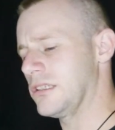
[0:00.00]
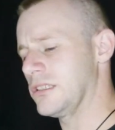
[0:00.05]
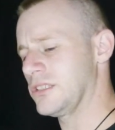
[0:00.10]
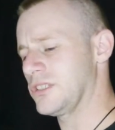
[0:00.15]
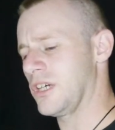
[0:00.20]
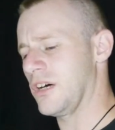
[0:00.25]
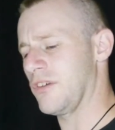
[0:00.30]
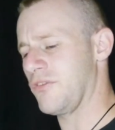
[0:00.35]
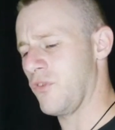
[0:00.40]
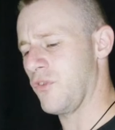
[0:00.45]

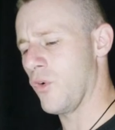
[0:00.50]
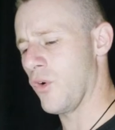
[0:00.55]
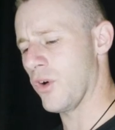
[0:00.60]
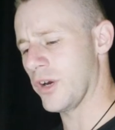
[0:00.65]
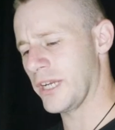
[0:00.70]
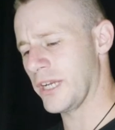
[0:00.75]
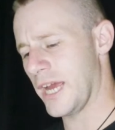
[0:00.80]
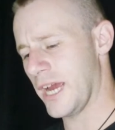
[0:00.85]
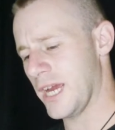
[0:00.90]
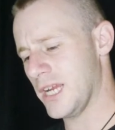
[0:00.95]
afford
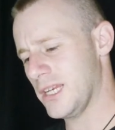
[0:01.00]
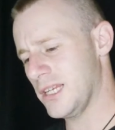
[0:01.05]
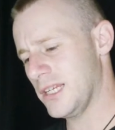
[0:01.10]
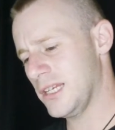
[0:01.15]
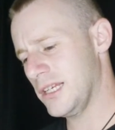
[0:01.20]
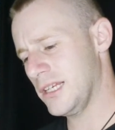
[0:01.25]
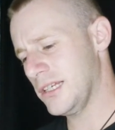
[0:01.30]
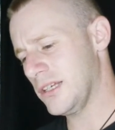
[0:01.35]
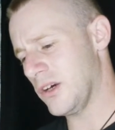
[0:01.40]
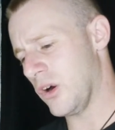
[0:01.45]
that,
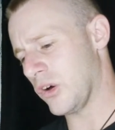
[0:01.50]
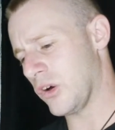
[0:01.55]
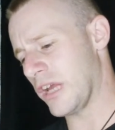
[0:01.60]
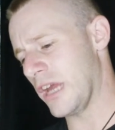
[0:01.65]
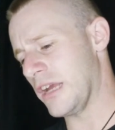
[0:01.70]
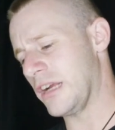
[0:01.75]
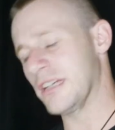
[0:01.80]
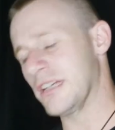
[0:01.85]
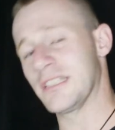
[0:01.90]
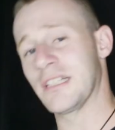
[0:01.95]
okay,
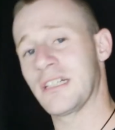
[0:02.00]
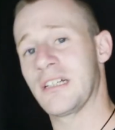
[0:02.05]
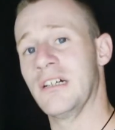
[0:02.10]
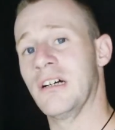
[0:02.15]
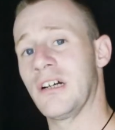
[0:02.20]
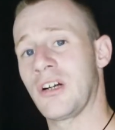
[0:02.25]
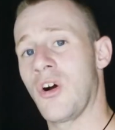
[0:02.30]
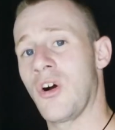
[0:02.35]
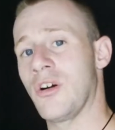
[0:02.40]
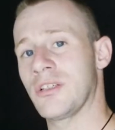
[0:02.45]
because it
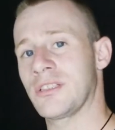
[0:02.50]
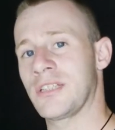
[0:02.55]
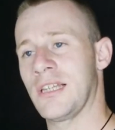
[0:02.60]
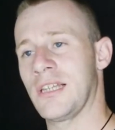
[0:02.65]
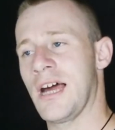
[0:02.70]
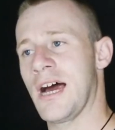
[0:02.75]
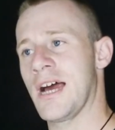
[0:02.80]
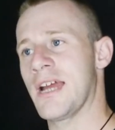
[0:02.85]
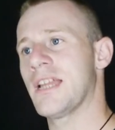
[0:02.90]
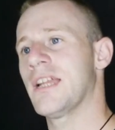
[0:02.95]
could cost a
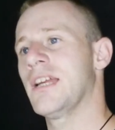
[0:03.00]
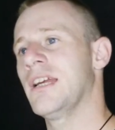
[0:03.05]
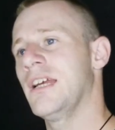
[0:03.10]
lot.